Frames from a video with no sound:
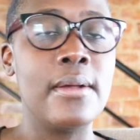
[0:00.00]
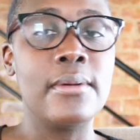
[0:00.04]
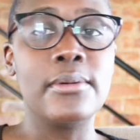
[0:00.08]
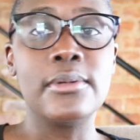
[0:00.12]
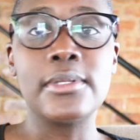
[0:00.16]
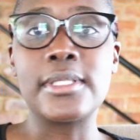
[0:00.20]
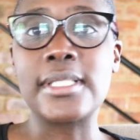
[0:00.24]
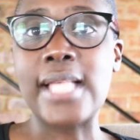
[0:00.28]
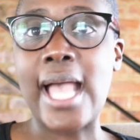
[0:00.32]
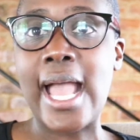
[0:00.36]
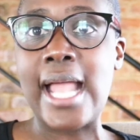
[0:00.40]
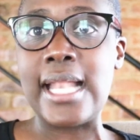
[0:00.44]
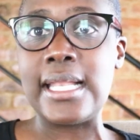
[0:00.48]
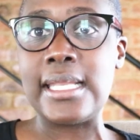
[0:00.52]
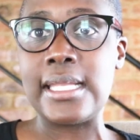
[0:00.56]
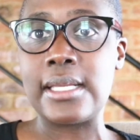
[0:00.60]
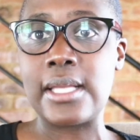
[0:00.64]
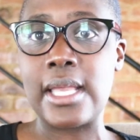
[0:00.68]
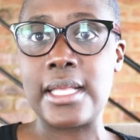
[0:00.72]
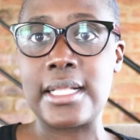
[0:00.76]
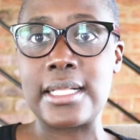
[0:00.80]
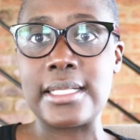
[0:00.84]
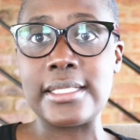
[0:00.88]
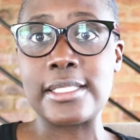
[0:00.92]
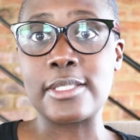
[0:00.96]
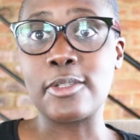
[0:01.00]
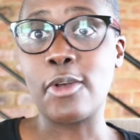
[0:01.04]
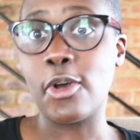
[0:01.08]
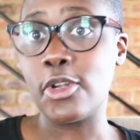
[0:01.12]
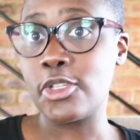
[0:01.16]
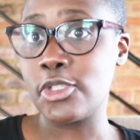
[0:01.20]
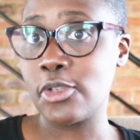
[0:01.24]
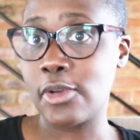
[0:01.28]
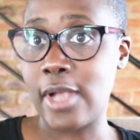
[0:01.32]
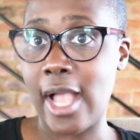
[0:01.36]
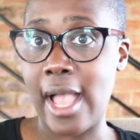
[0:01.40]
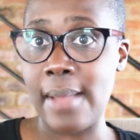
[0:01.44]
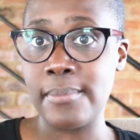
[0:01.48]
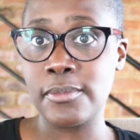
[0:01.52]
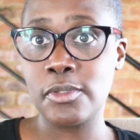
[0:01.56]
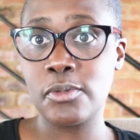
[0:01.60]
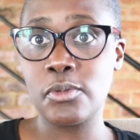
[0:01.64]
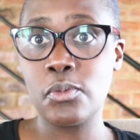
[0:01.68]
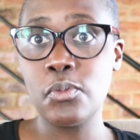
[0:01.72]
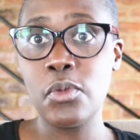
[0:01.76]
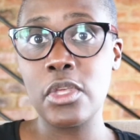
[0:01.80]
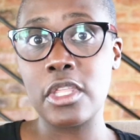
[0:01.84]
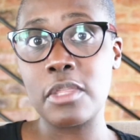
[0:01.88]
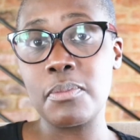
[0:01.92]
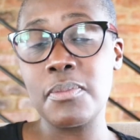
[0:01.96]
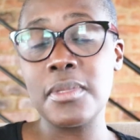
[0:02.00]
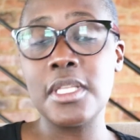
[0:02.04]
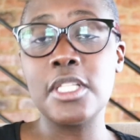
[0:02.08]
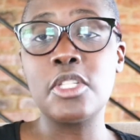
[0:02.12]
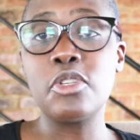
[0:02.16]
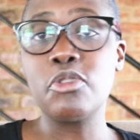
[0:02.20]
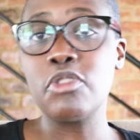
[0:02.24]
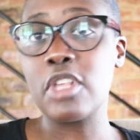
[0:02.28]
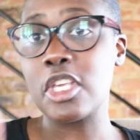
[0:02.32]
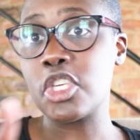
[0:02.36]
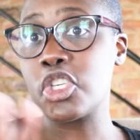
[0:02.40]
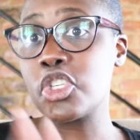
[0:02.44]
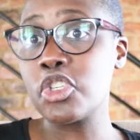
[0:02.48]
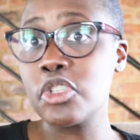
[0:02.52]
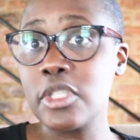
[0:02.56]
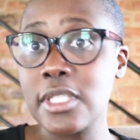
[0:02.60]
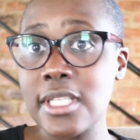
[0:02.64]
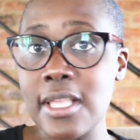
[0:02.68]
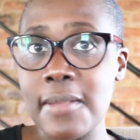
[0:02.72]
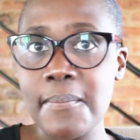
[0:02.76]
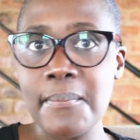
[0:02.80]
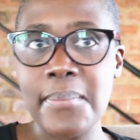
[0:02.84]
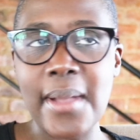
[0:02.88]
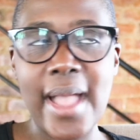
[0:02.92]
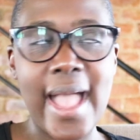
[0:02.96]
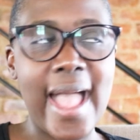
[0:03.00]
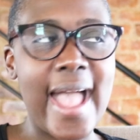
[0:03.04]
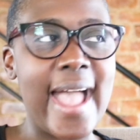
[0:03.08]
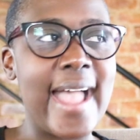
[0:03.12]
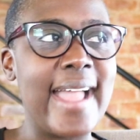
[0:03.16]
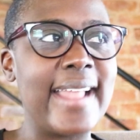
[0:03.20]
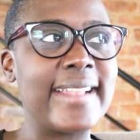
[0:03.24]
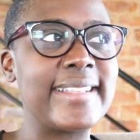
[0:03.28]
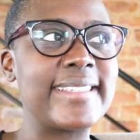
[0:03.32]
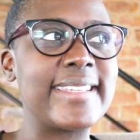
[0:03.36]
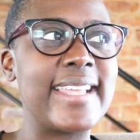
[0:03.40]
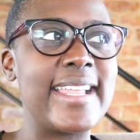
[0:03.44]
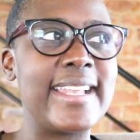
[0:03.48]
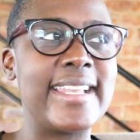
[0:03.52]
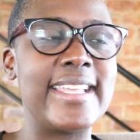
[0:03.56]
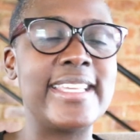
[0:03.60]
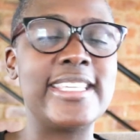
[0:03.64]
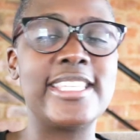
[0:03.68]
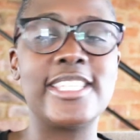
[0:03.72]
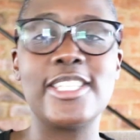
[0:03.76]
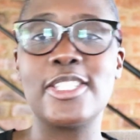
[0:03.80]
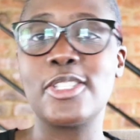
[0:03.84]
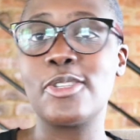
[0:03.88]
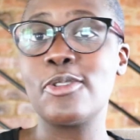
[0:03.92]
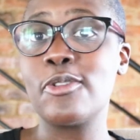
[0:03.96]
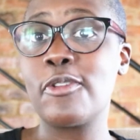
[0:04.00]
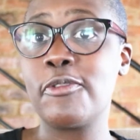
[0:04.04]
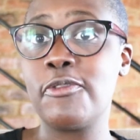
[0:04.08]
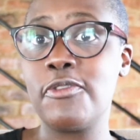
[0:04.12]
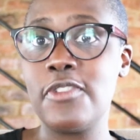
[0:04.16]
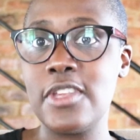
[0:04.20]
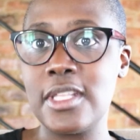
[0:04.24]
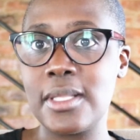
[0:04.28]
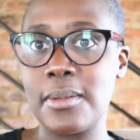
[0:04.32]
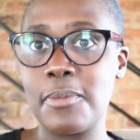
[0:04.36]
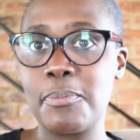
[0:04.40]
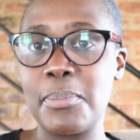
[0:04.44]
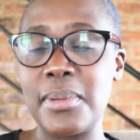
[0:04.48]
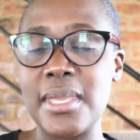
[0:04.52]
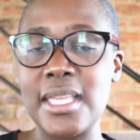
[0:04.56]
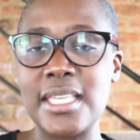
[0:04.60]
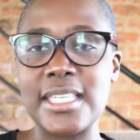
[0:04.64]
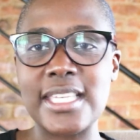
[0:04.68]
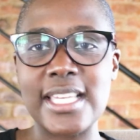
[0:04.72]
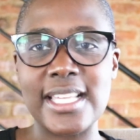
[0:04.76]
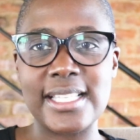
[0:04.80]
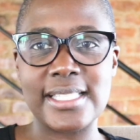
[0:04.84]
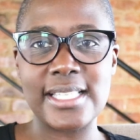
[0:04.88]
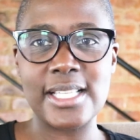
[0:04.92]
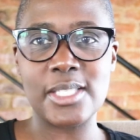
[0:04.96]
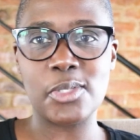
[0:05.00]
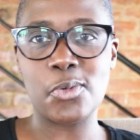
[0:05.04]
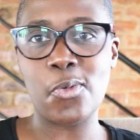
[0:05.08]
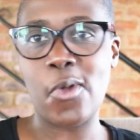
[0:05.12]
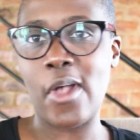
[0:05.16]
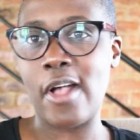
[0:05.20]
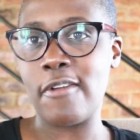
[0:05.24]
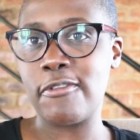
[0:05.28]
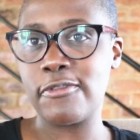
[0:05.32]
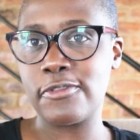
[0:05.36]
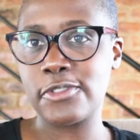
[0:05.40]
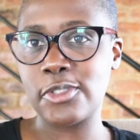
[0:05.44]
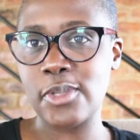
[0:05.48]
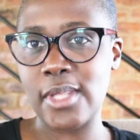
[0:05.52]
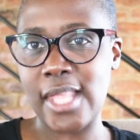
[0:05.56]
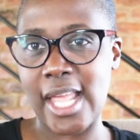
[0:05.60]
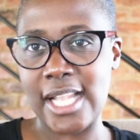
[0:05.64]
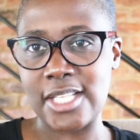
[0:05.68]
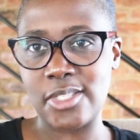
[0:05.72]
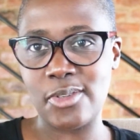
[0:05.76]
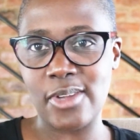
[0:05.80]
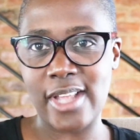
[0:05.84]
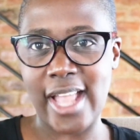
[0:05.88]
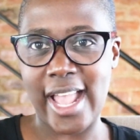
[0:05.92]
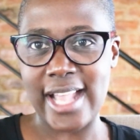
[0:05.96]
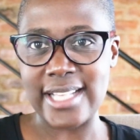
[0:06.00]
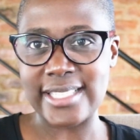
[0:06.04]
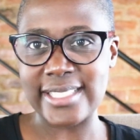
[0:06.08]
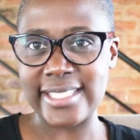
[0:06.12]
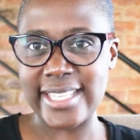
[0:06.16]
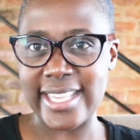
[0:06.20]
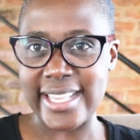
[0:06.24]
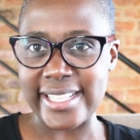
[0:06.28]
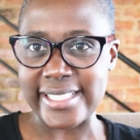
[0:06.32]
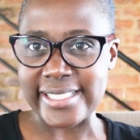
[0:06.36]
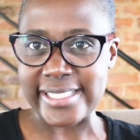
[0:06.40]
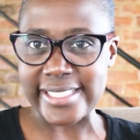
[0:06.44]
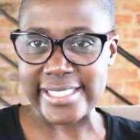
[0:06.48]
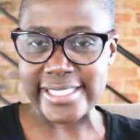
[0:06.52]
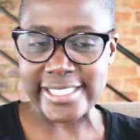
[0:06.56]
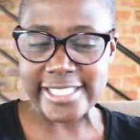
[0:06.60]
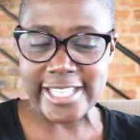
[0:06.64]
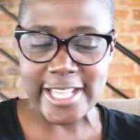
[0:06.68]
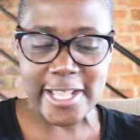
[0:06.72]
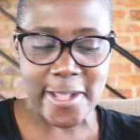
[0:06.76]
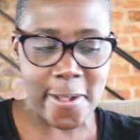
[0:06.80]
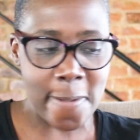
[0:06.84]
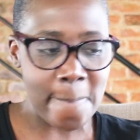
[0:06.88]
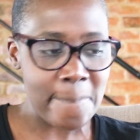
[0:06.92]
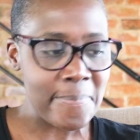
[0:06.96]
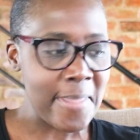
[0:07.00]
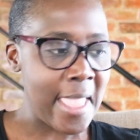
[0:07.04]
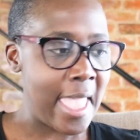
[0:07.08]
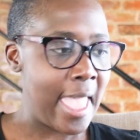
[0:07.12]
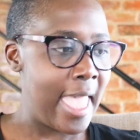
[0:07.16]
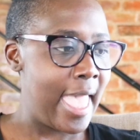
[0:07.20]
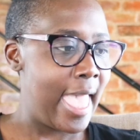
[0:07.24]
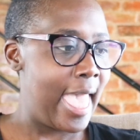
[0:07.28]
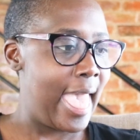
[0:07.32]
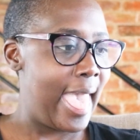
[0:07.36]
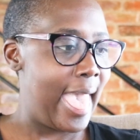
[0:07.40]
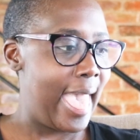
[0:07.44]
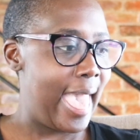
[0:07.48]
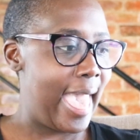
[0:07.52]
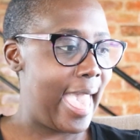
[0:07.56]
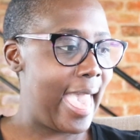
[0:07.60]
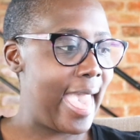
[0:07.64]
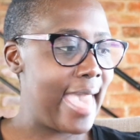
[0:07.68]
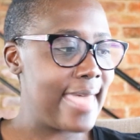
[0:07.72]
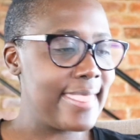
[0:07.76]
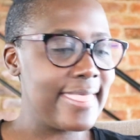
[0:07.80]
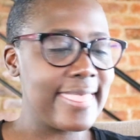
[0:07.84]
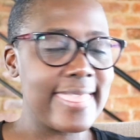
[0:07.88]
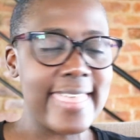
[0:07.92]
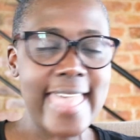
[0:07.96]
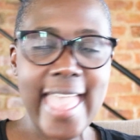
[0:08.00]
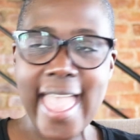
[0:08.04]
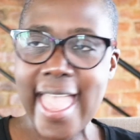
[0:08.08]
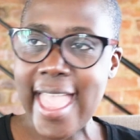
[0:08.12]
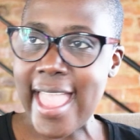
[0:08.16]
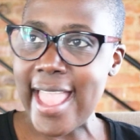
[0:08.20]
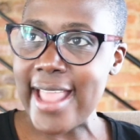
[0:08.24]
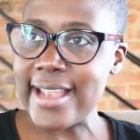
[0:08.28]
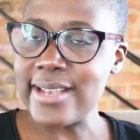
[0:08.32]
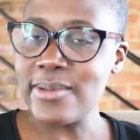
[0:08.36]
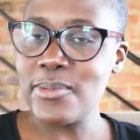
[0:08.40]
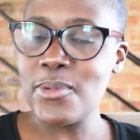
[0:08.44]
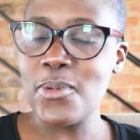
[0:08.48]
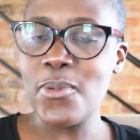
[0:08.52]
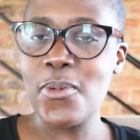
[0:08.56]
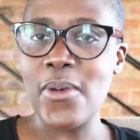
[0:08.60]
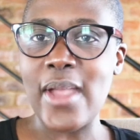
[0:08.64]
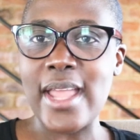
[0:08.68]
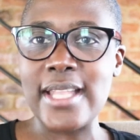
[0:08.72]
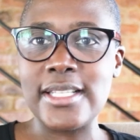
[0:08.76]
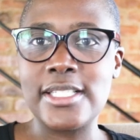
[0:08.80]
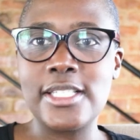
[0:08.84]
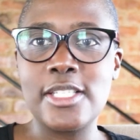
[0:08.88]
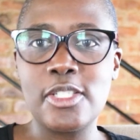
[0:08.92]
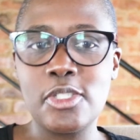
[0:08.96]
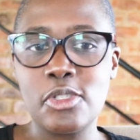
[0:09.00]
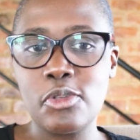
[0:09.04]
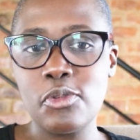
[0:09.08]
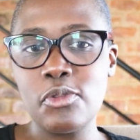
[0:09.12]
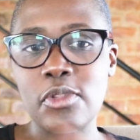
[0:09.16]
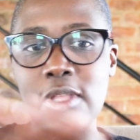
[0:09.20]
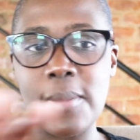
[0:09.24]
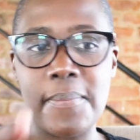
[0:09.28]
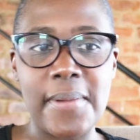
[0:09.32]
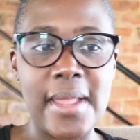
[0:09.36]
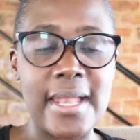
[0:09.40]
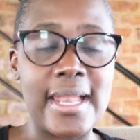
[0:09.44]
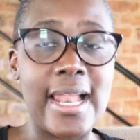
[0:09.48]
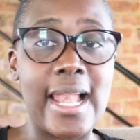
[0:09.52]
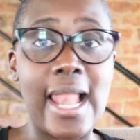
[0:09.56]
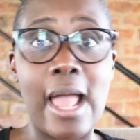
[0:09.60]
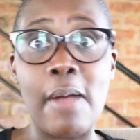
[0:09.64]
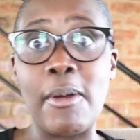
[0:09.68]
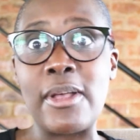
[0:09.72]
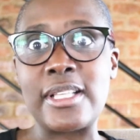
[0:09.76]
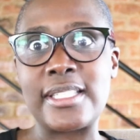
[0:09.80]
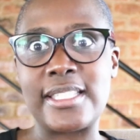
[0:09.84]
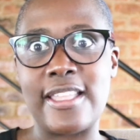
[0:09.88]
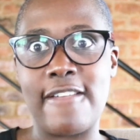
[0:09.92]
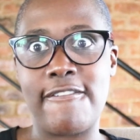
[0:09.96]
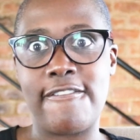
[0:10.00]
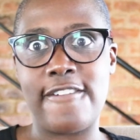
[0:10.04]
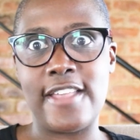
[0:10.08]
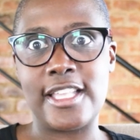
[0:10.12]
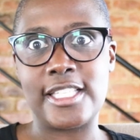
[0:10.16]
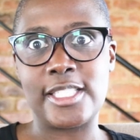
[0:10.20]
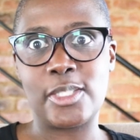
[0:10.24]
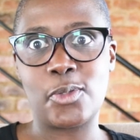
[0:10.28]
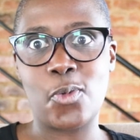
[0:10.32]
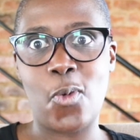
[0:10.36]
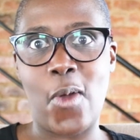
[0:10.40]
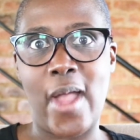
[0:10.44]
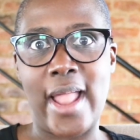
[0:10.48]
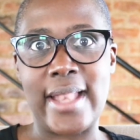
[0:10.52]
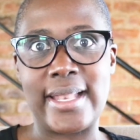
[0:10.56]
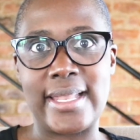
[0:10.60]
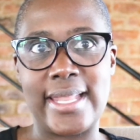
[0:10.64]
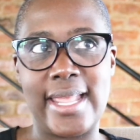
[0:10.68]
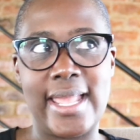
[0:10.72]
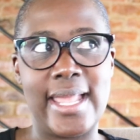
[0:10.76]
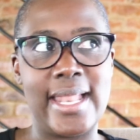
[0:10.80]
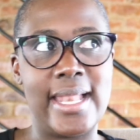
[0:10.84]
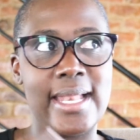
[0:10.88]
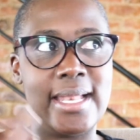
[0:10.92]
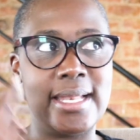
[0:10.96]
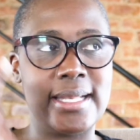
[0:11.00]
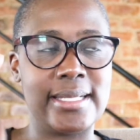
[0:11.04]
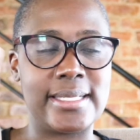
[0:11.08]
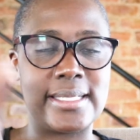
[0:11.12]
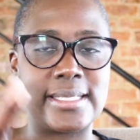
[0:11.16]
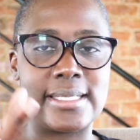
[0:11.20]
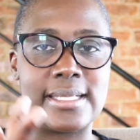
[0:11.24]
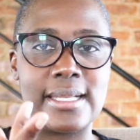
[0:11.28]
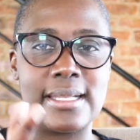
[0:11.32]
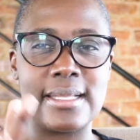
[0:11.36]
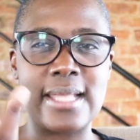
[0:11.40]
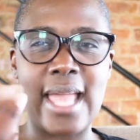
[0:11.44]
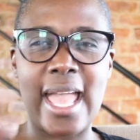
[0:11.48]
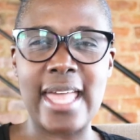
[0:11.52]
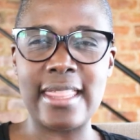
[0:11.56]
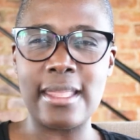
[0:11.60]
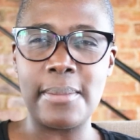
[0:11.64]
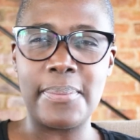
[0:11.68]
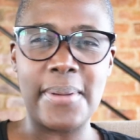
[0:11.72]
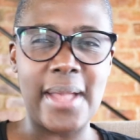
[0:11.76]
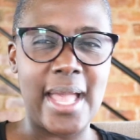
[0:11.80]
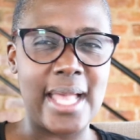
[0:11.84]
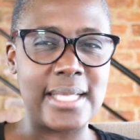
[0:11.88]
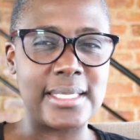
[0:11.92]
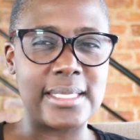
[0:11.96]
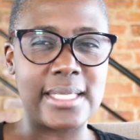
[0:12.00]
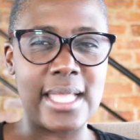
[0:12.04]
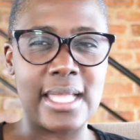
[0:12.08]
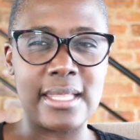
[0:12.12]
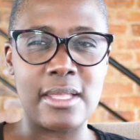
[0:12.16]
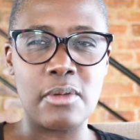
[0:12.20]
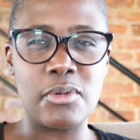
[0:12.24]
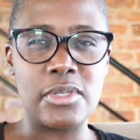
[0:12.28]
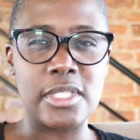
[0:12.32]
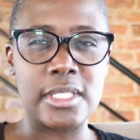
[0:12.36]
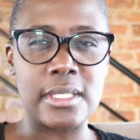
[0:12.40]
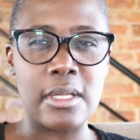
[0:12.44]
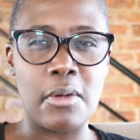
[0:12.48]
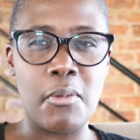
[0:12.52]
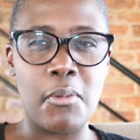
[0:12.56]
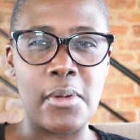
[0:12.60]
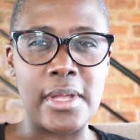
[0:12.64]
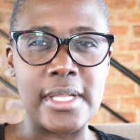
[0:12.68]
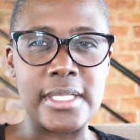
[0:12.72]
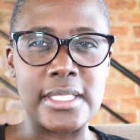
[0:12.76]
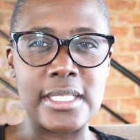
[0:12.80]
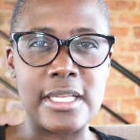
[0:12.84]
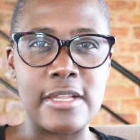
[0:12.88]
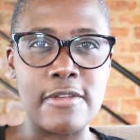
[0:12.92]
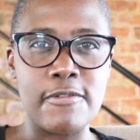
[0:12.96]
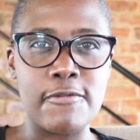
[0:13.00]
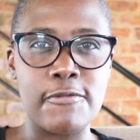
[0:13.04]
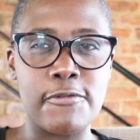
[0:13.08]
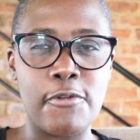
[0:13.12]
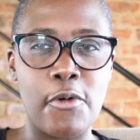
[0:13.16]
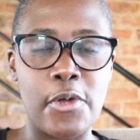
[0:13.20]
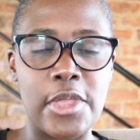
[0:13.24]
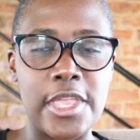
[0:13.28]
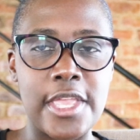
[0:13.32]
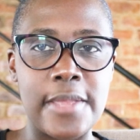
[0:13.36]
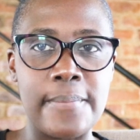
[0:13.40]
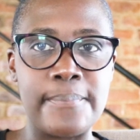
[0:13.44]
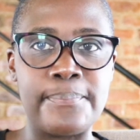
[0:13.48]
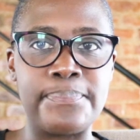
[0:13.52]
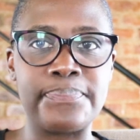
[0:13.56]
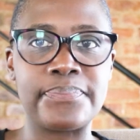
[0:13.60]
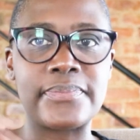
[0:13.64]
Sally at least got to come with me to the shooting part, and then she took pictures as well so that you guys can see. And then we went to the panel. I was the first one, and the other pastor, they were still waiting for him.